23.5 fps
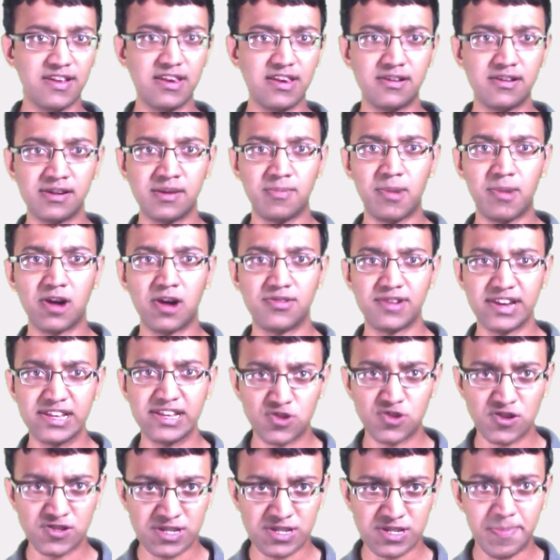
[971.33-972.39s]
we learned about
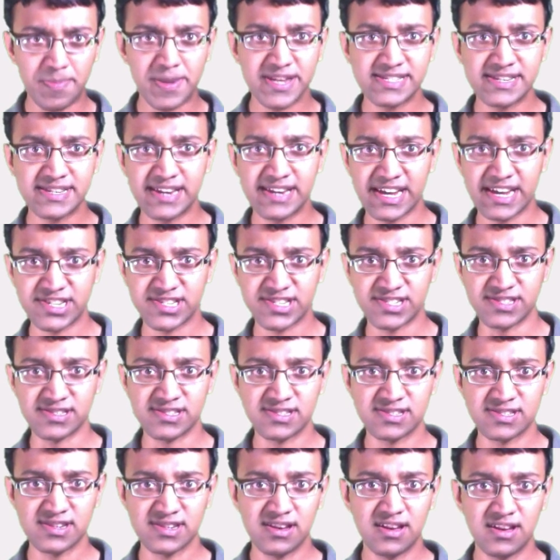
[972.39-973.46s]
resource
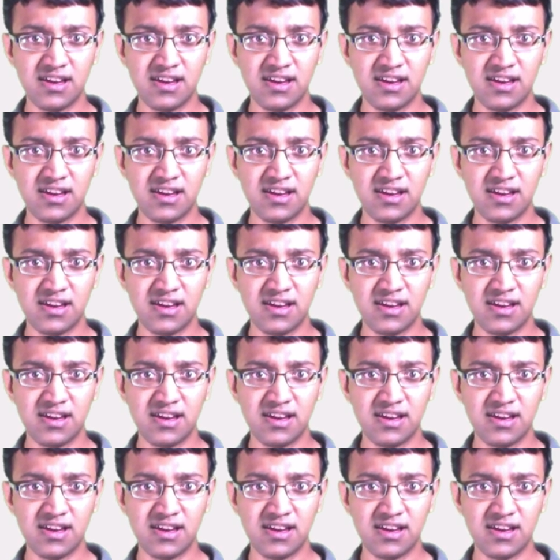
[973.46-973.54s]
representations,